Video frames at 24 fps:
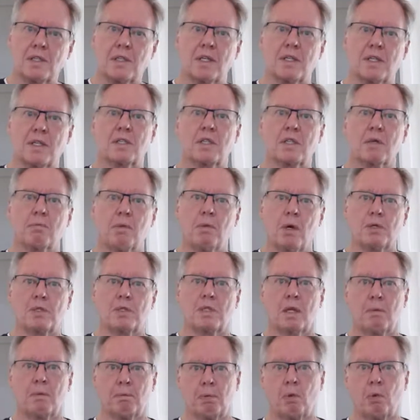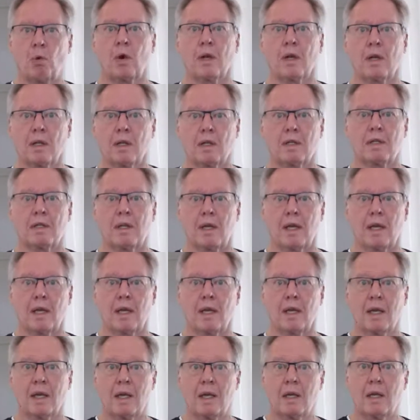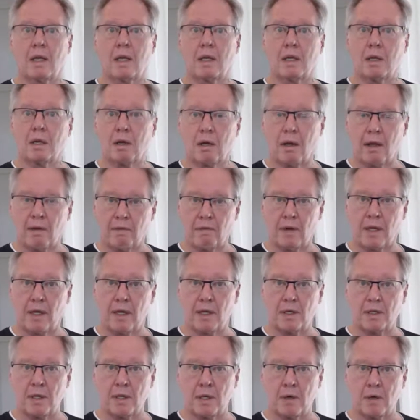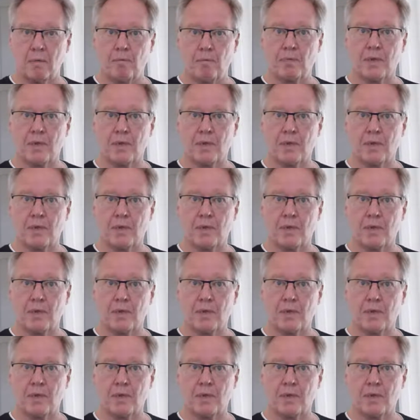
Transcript: is the most important thing you're ever going to do,